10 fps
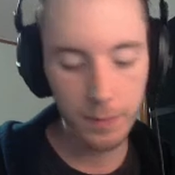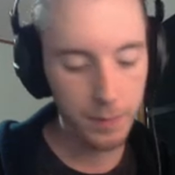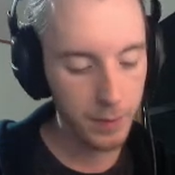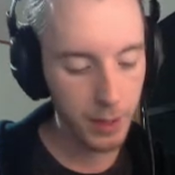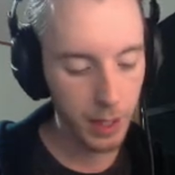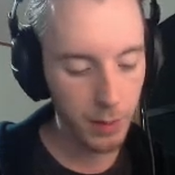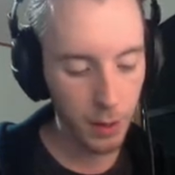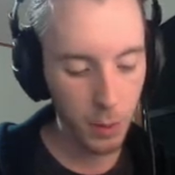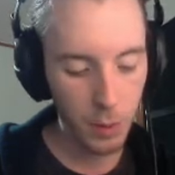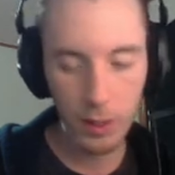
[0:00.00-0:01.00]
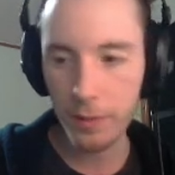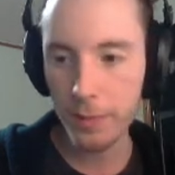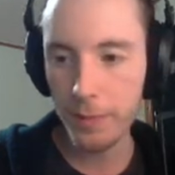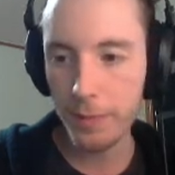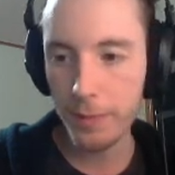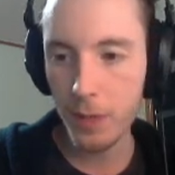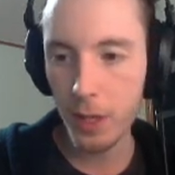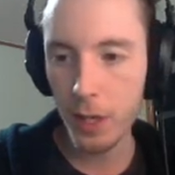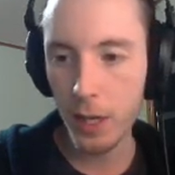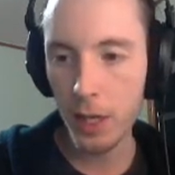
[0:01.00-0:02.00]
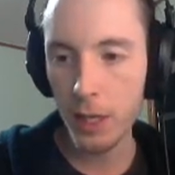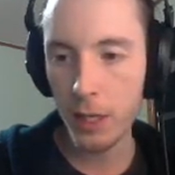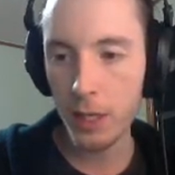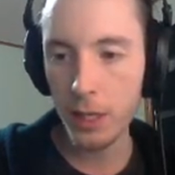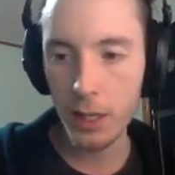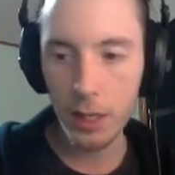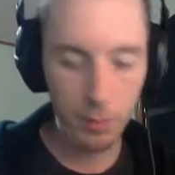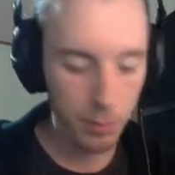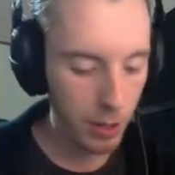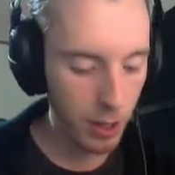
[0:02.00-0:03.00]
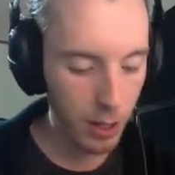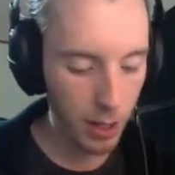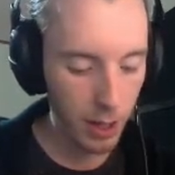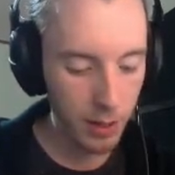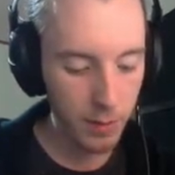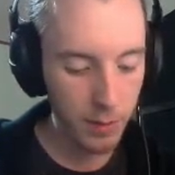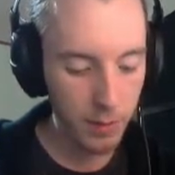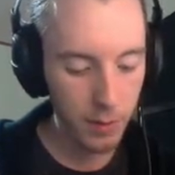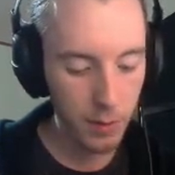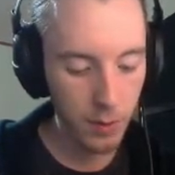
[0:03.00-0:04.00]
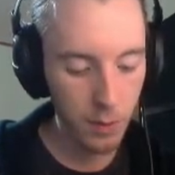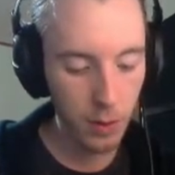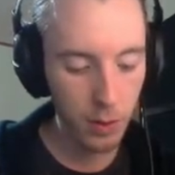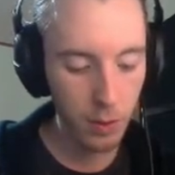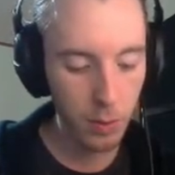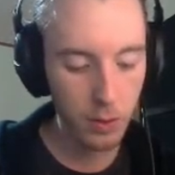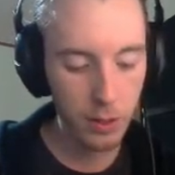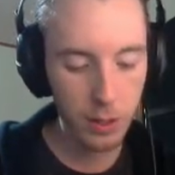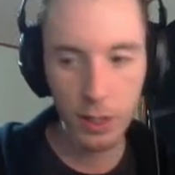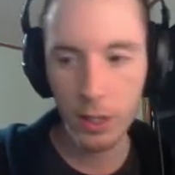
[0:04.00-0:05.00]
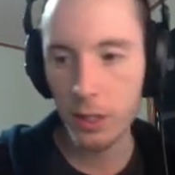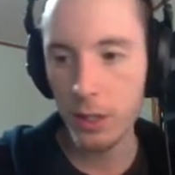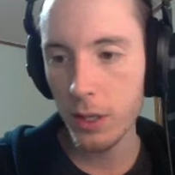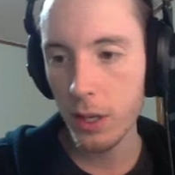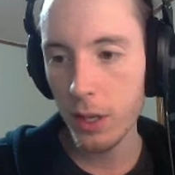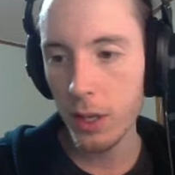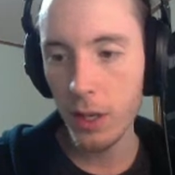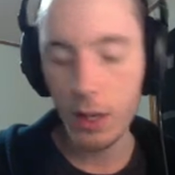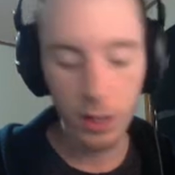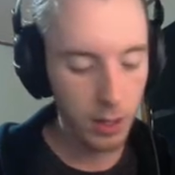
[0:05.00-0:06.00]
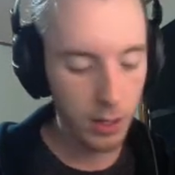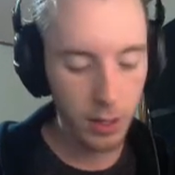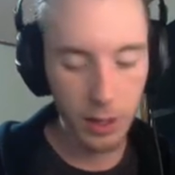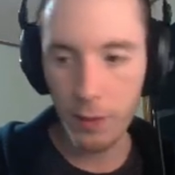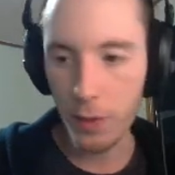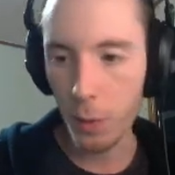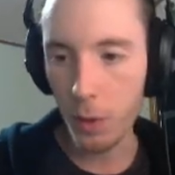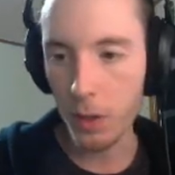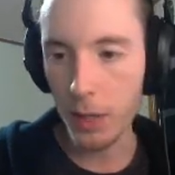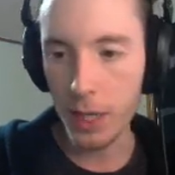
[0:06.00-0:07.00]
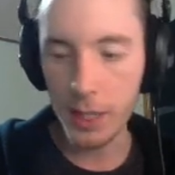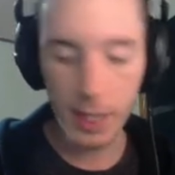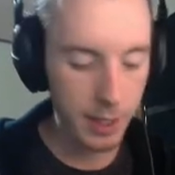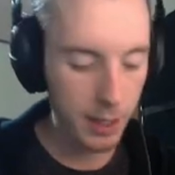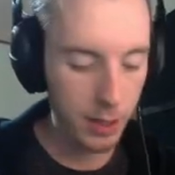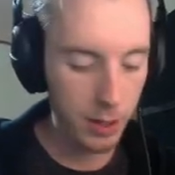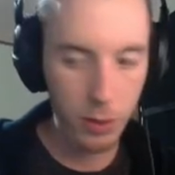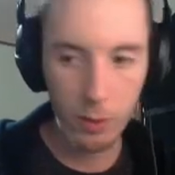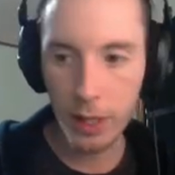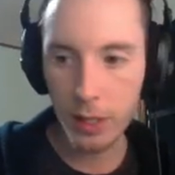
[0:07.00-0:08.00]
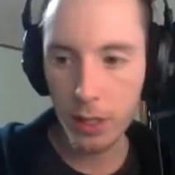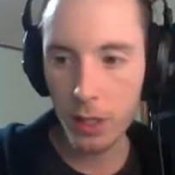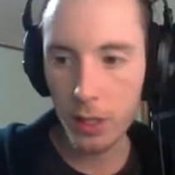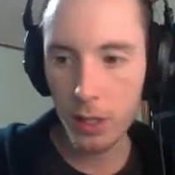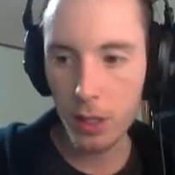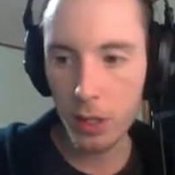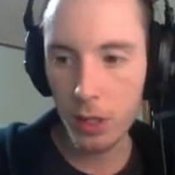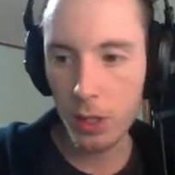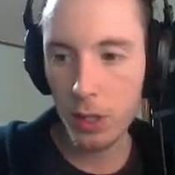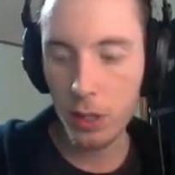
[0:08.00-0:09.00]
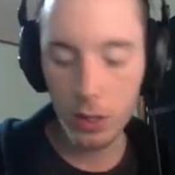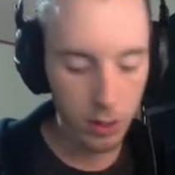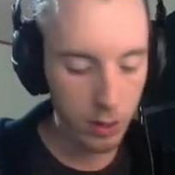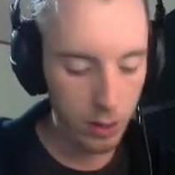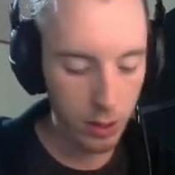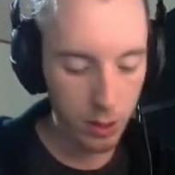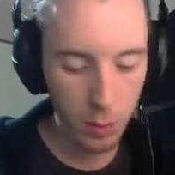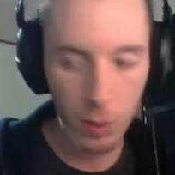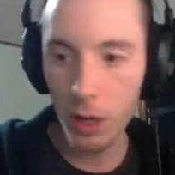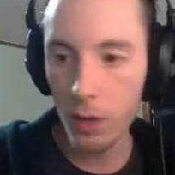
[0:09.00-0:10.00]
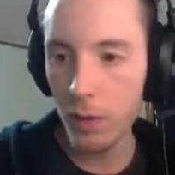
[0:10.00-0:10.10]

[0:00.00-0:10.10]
And record it. And put it online for the whole world to see. If the world has access to direct links. Is it 12?